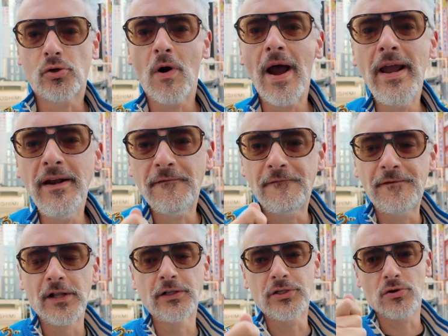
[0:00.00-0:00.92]
try to
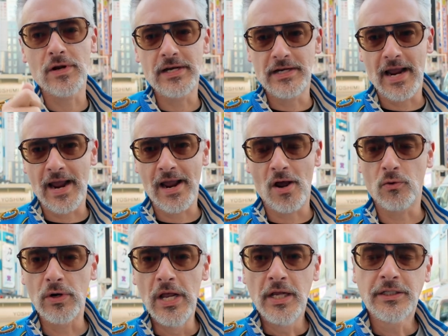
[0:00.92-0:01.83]
filter it
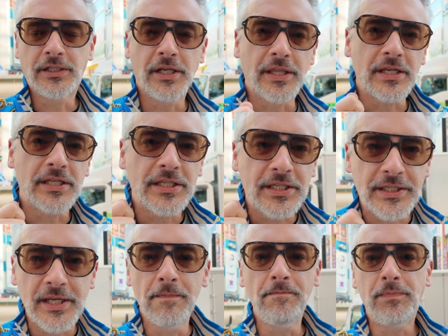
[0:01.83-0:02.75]
down to the
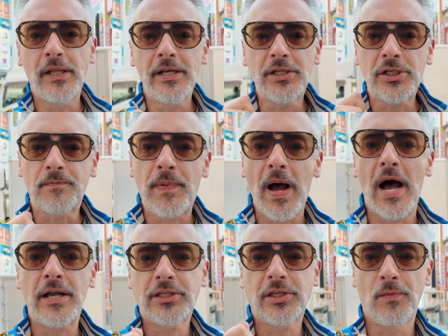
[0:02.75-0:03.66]
simplest
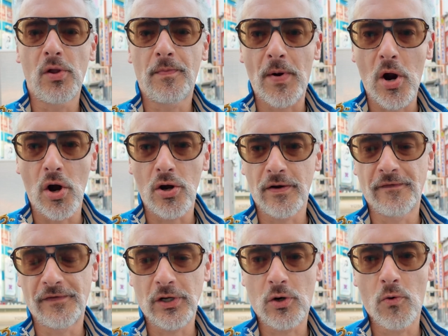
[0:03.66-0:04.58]
possible part
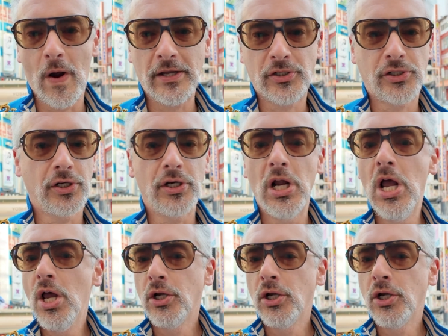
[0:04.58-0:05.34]
of the question.